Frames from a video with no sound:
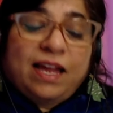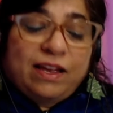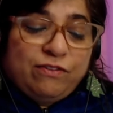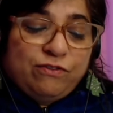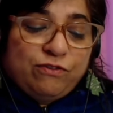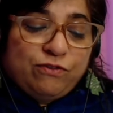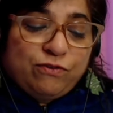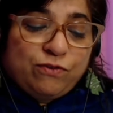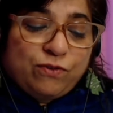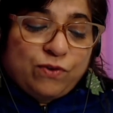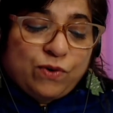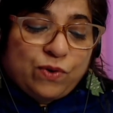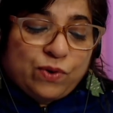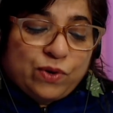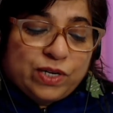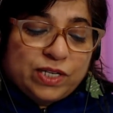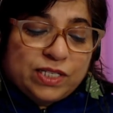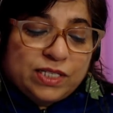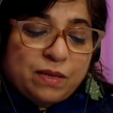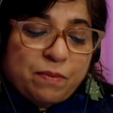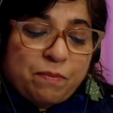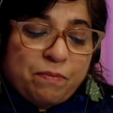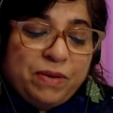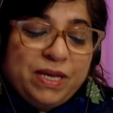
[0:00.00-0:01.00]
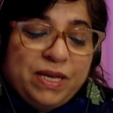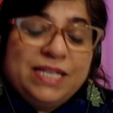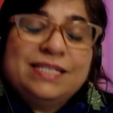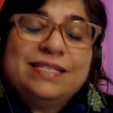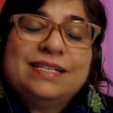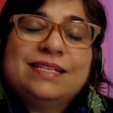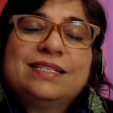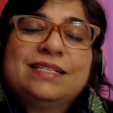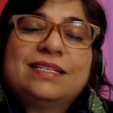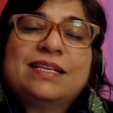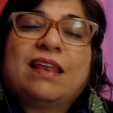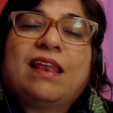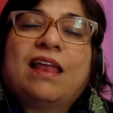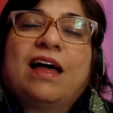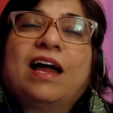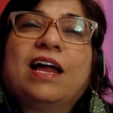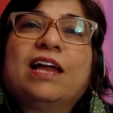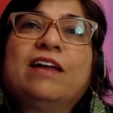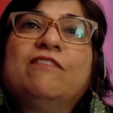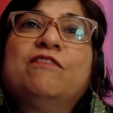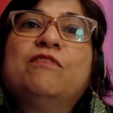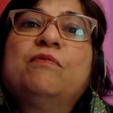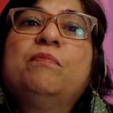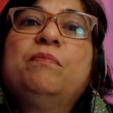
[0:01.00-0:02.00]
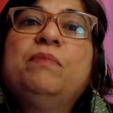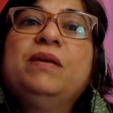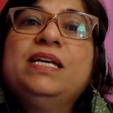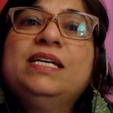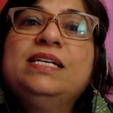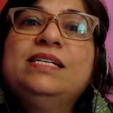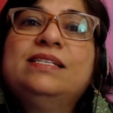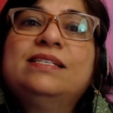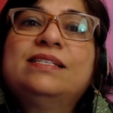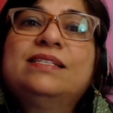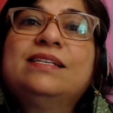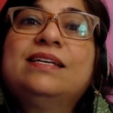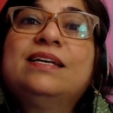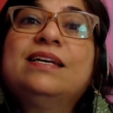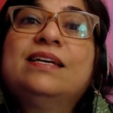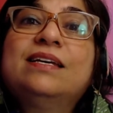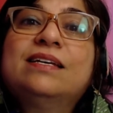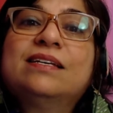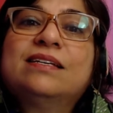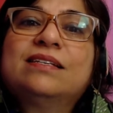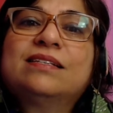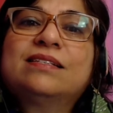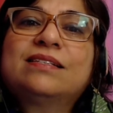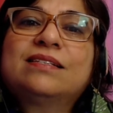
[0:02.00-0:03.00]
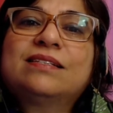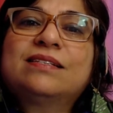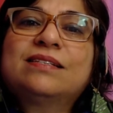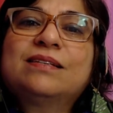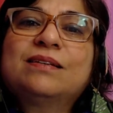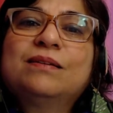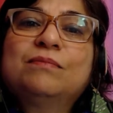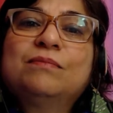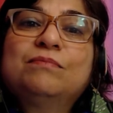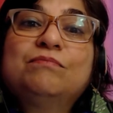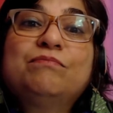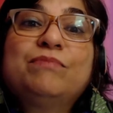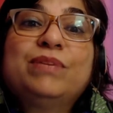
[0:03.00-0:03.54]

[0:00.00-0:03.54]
Peace is vital life force. Peace is alive.